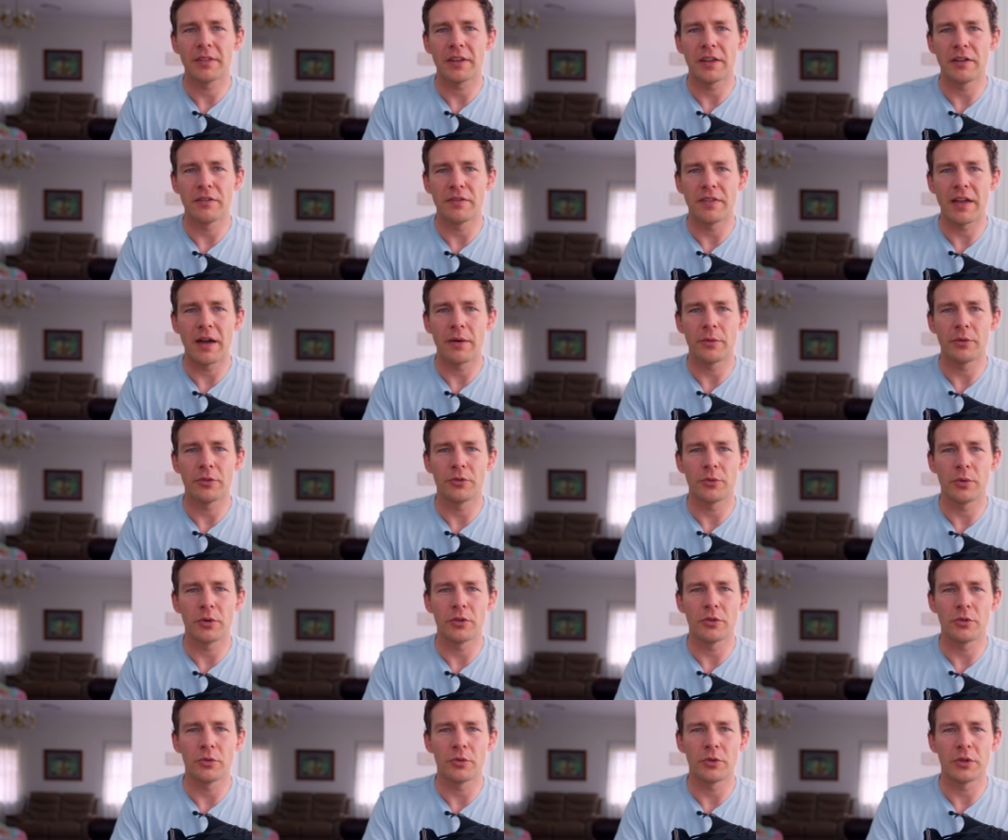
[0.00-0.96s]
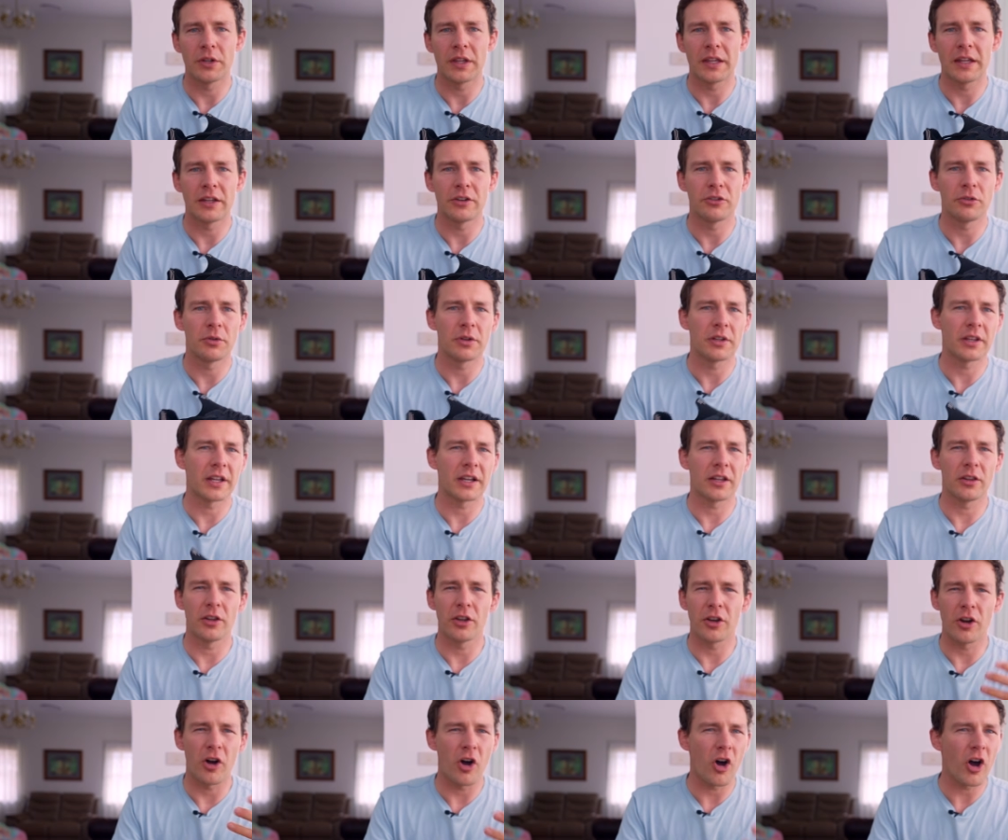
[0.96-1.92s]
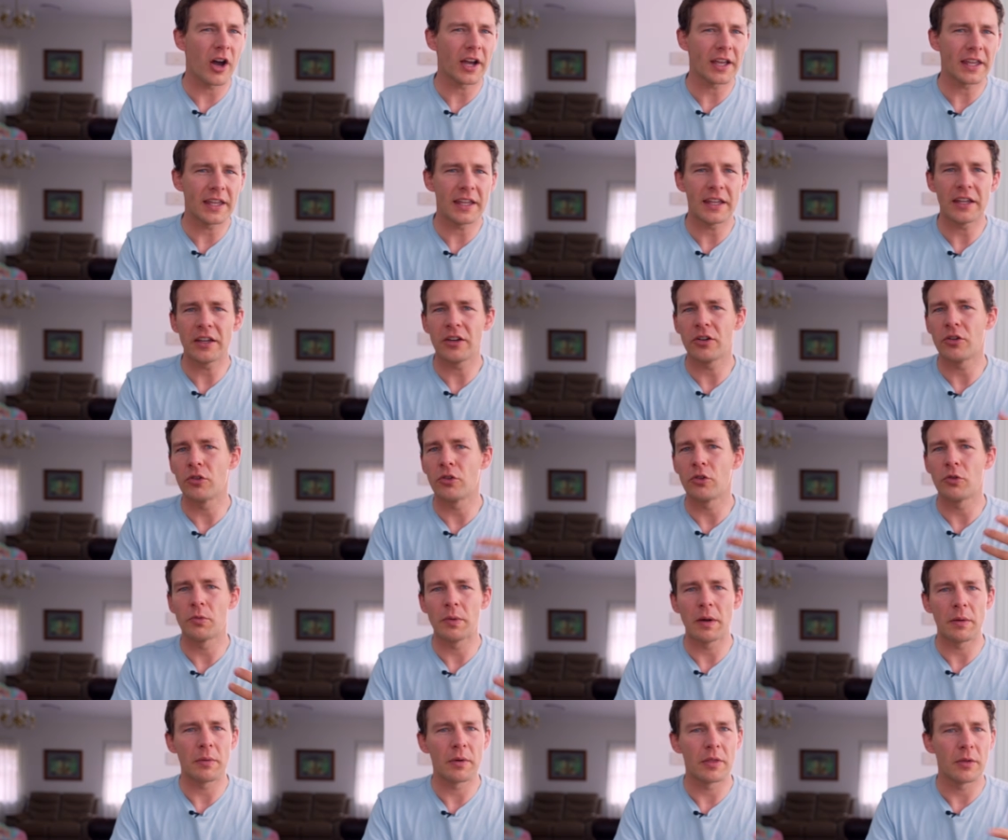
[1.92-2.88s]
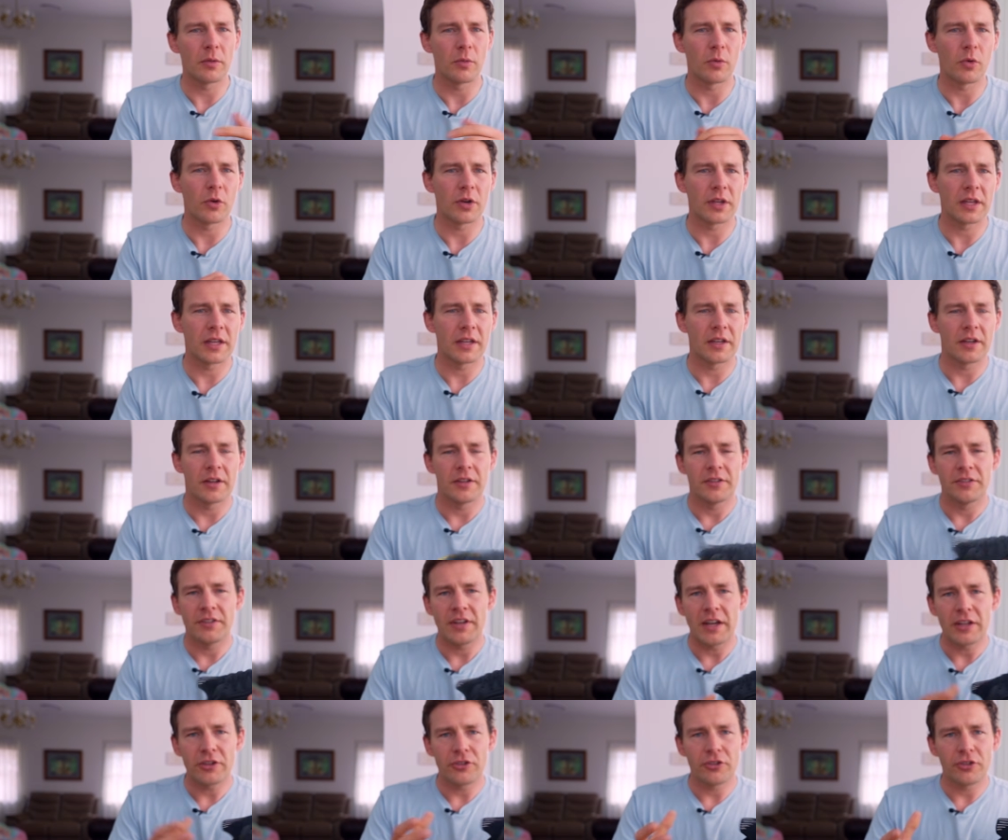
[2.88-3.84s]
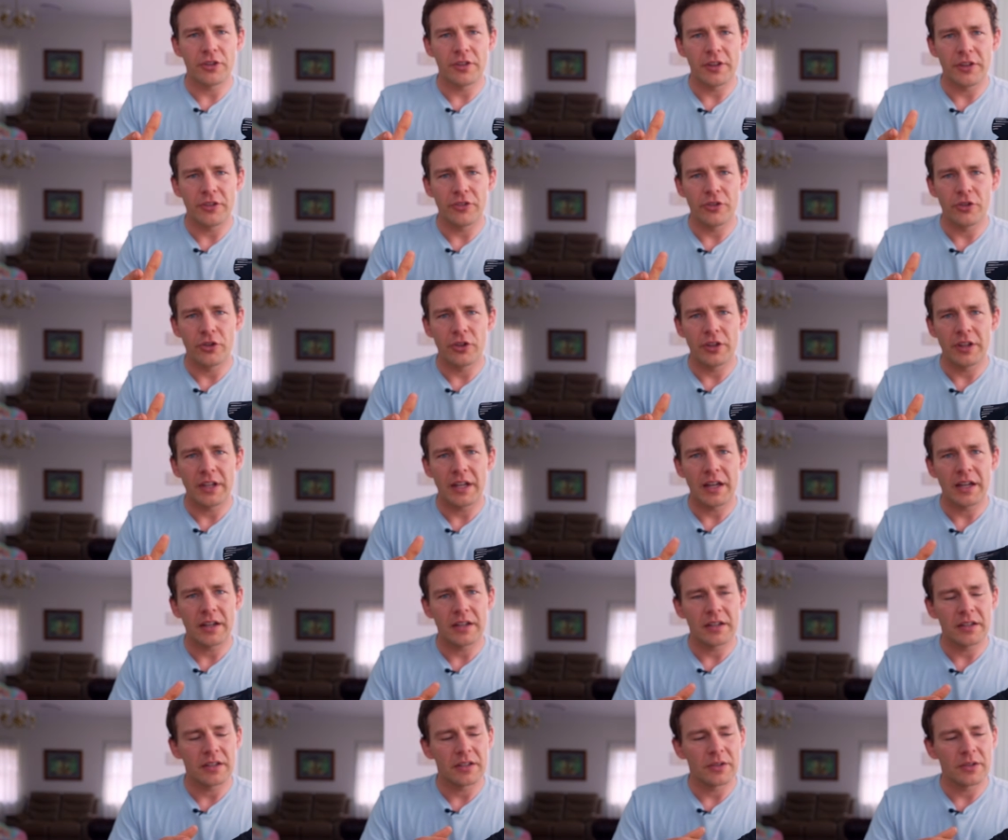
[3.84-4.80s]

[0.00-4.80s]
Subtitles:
if that was what you're looking at doing, like a lot of hiking or wet weather walking. I touched on this earlier.